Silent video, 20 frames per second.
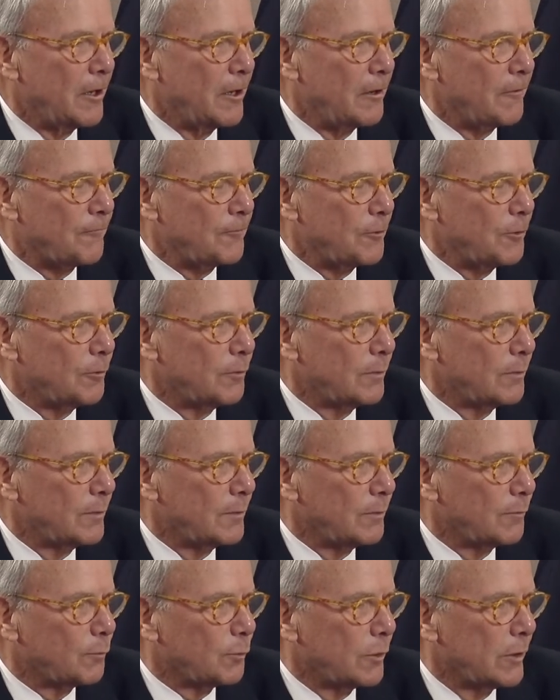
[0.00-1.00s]
if you
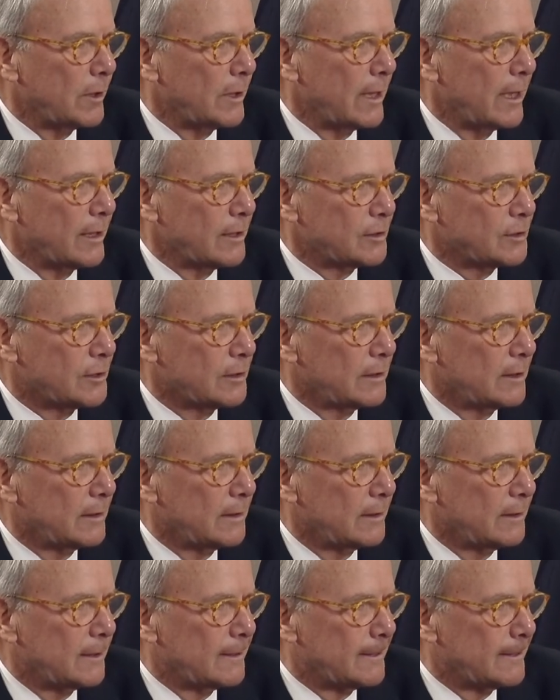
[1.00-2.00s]
were as
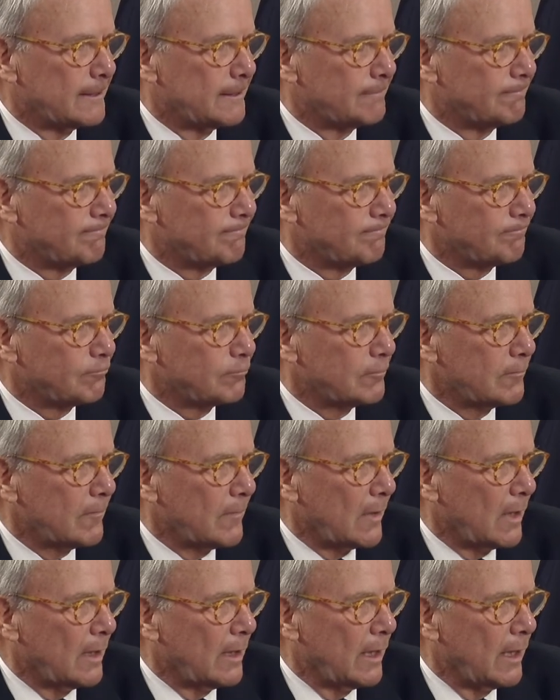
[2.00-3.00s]
um,
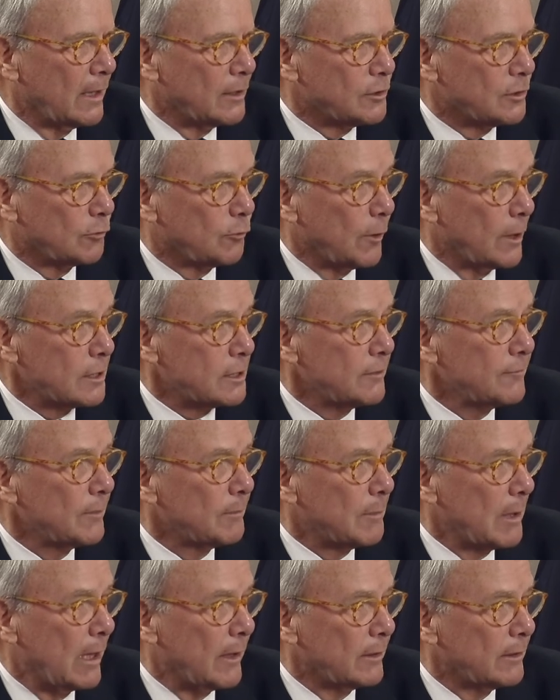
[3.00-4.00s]
as aggressive
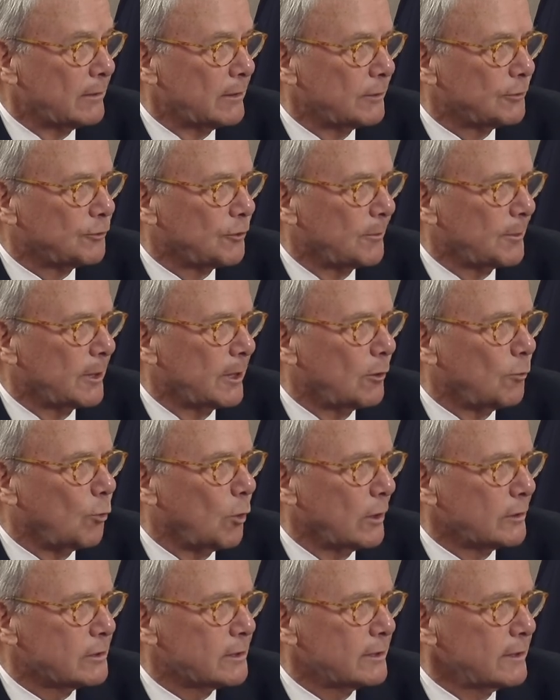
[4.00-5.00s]
about determining
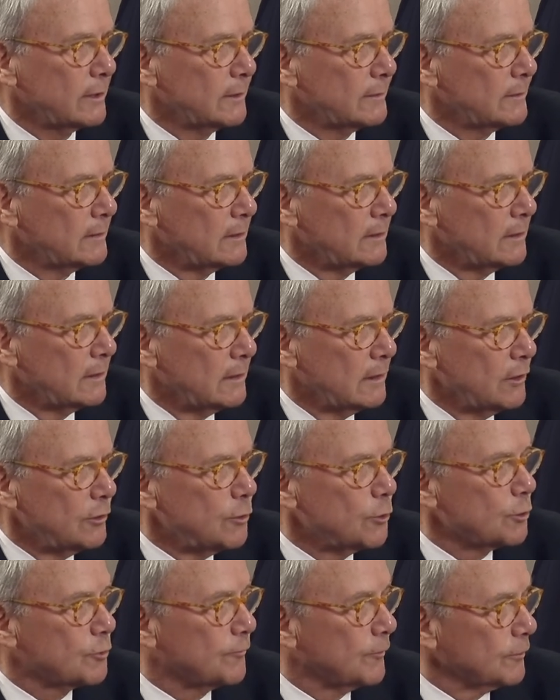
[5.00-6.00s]
what's
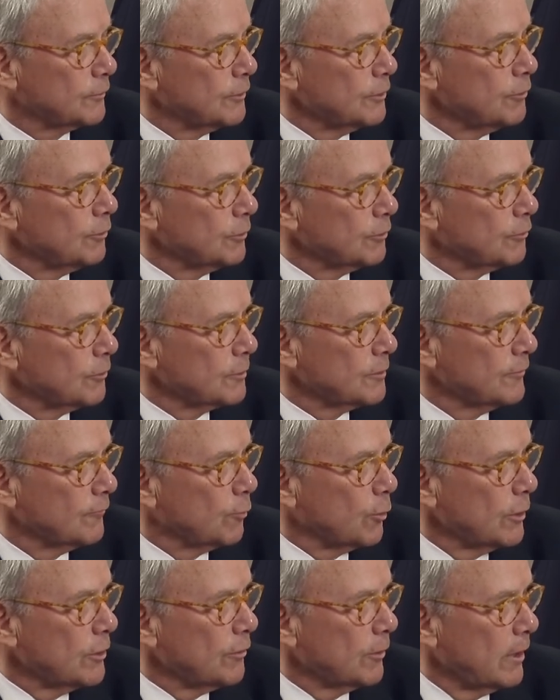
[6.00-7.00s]
useful to you in terms of
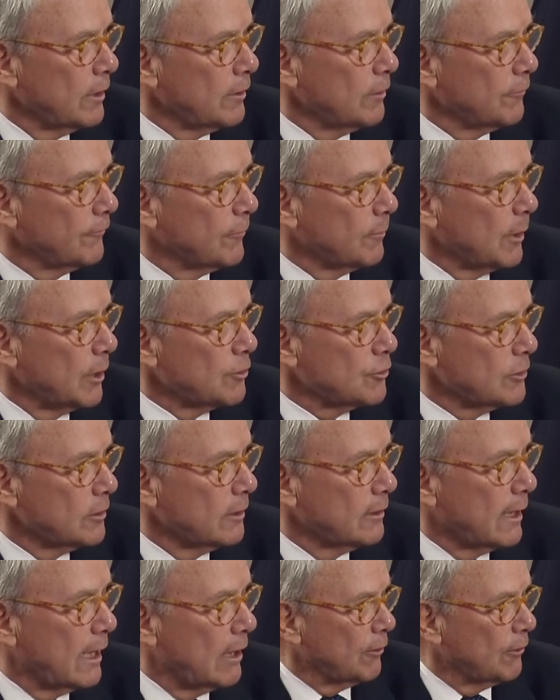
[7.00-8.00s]
where you get your information
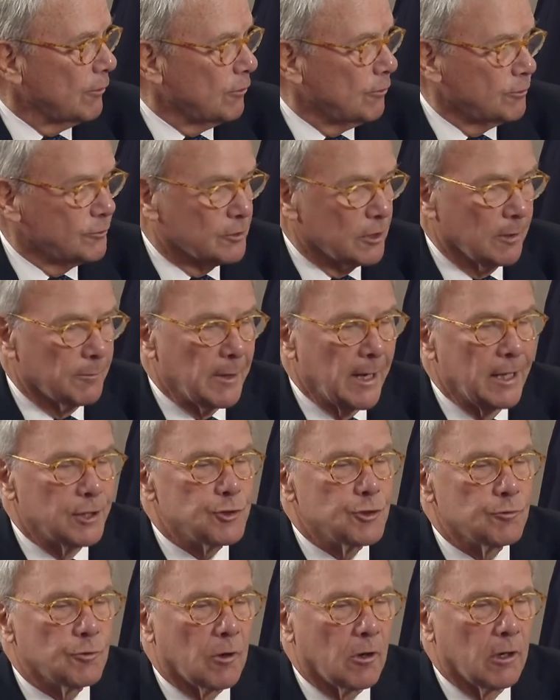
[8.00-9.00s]
and it holds up, as
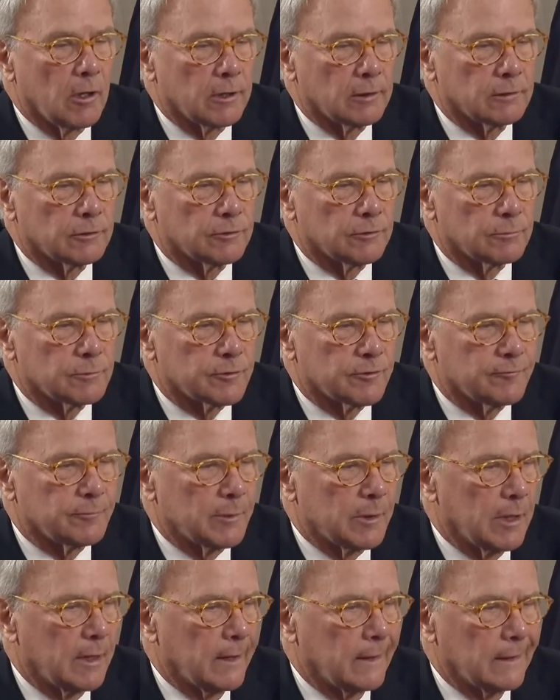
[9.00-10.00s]
you are in terms of
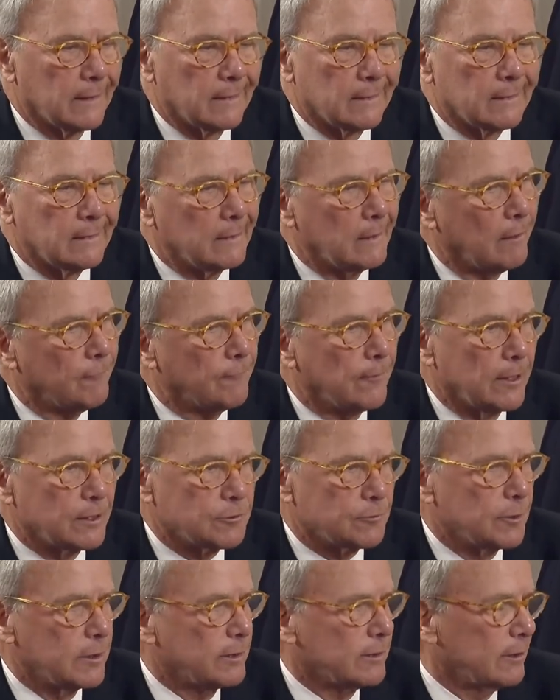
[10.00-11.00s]
buying a flat
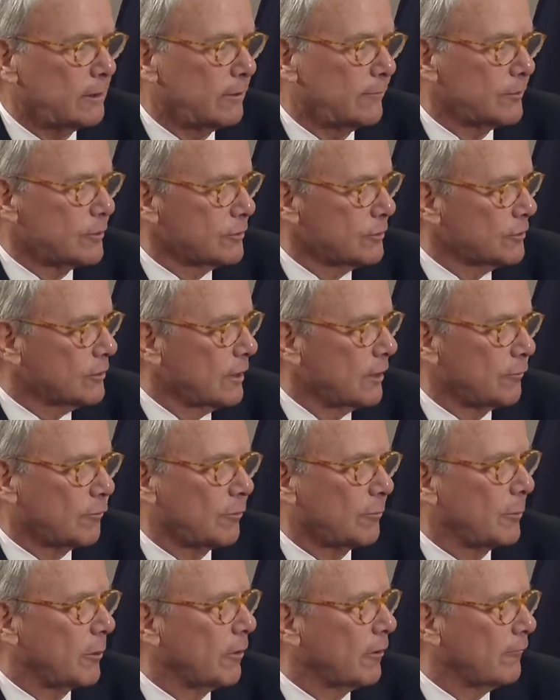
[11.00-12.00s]
screen television set or
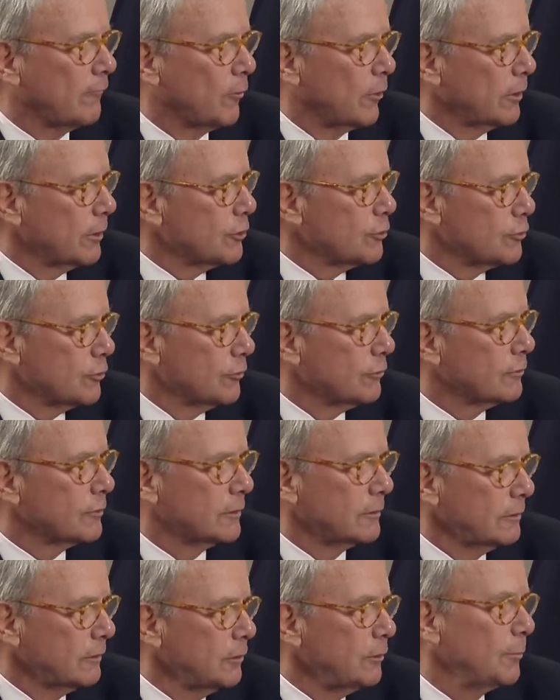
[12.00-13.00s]
a pair of running shoes,
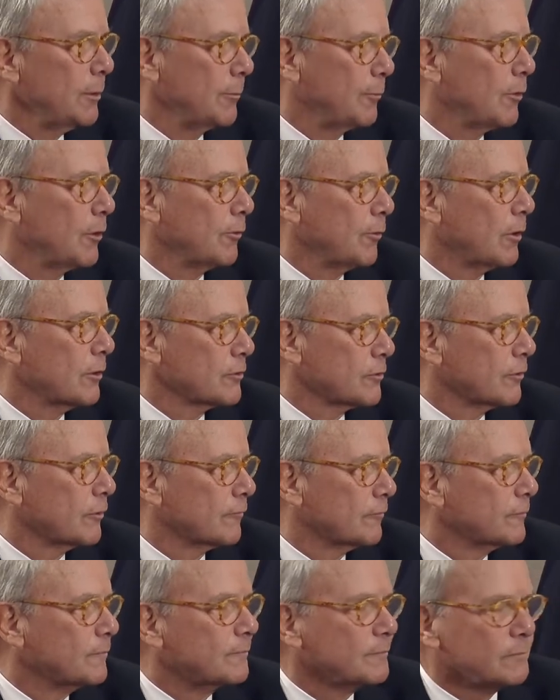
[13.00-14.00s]
you'll be pretty well
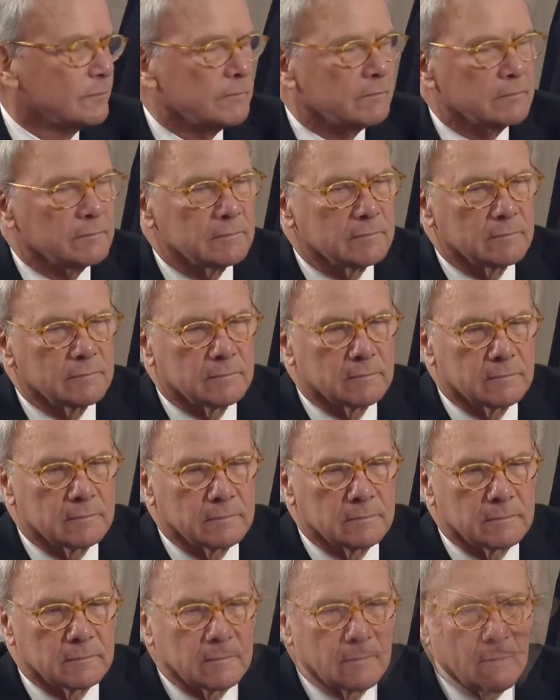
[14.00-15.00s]
served.
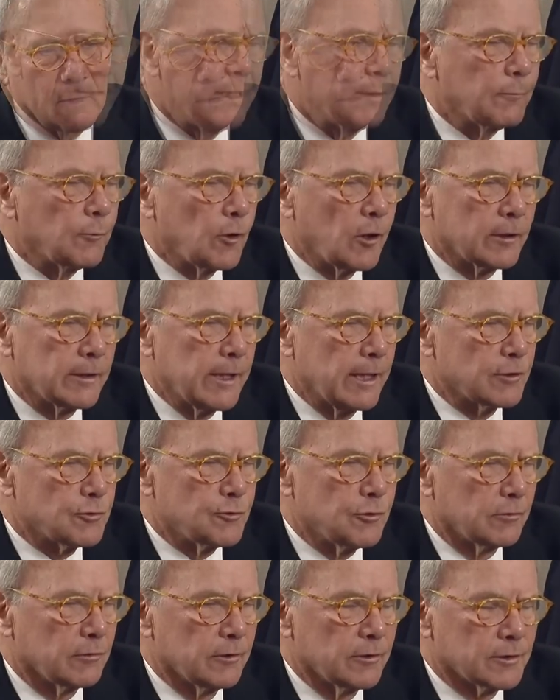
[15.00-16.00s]
I think broadcast
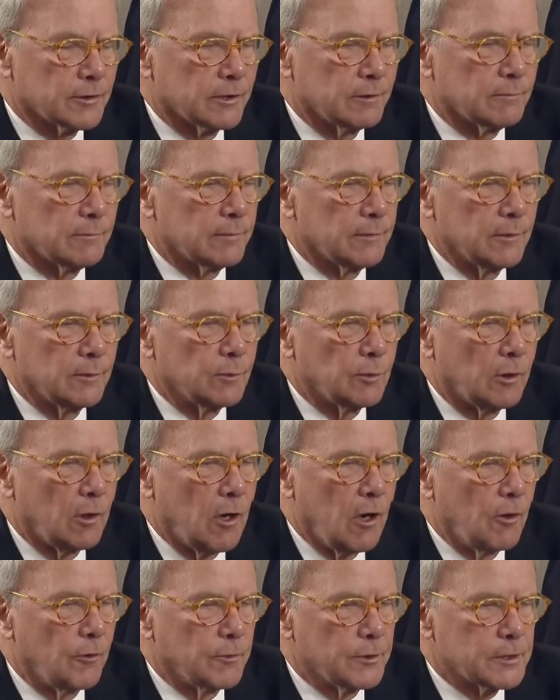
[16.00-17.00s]
journalism will
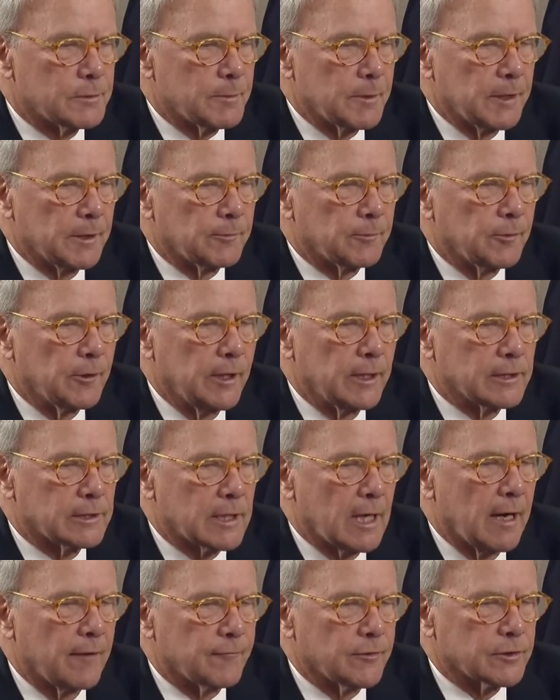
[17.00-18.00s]
always be in place.
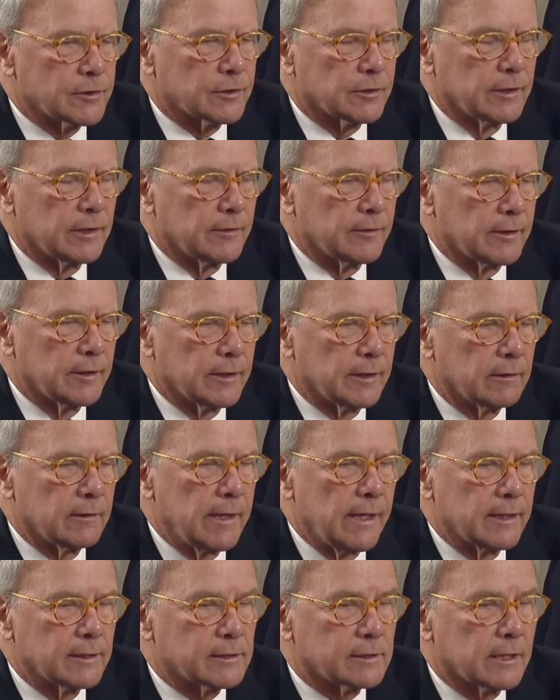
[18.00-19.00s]
Obviously, the
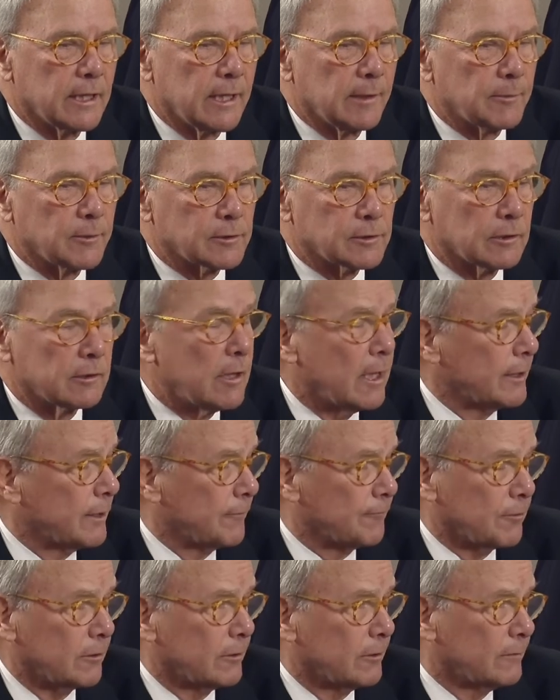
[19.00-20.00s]
landscape is a lot
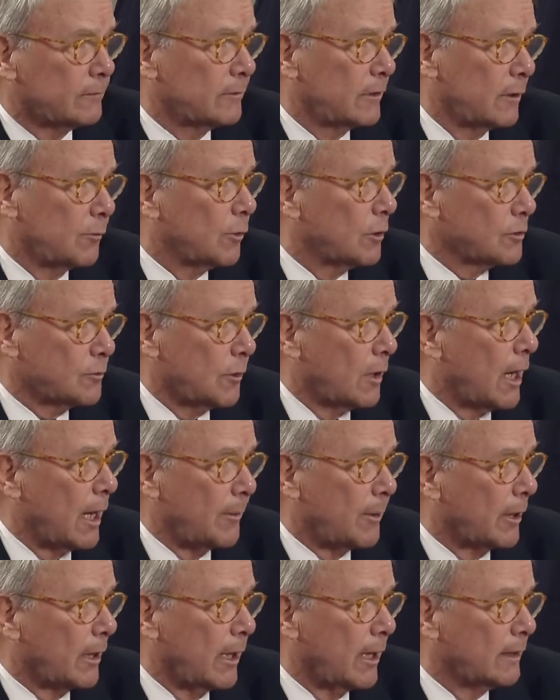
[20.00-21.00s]
different than it was when I
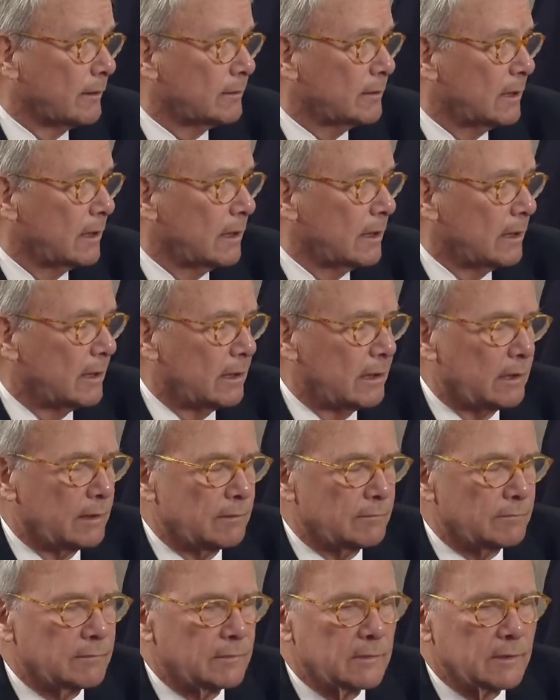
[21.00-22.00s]
began.
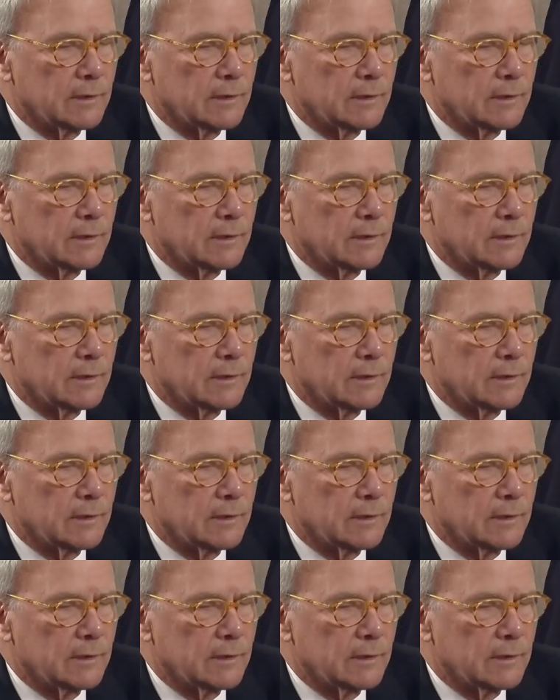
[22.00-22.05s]
Um,